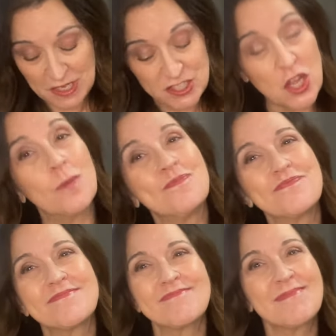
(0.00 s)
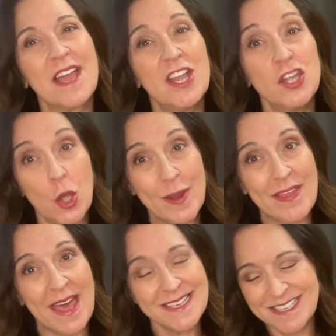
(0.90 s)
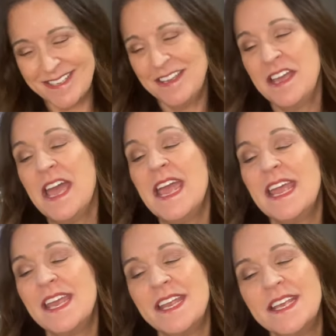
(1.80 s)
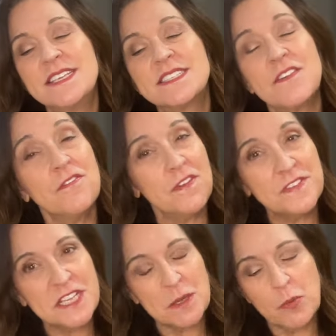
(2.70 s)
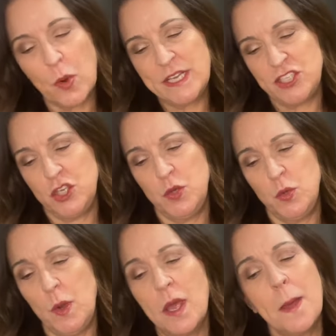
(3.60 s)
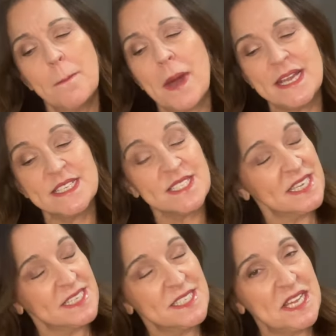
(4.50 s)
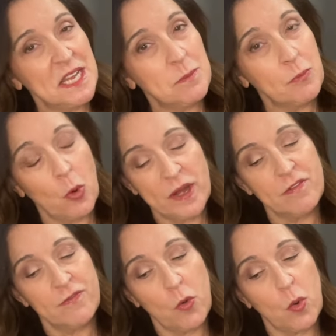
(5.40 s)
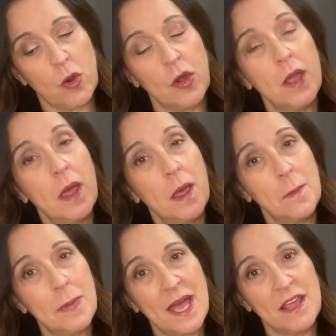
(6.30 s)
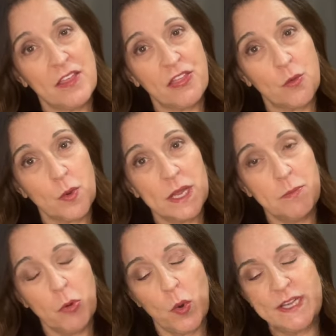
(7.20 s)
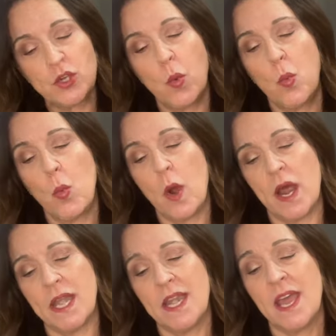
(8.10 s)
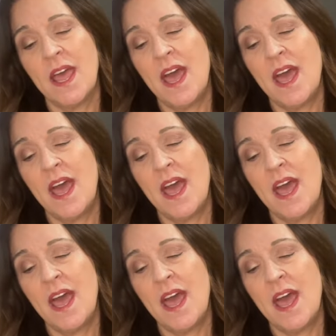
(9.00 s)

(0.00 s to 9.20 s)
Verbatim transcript: So knowing that, it is fifteen point two by sixteen point four by three point one.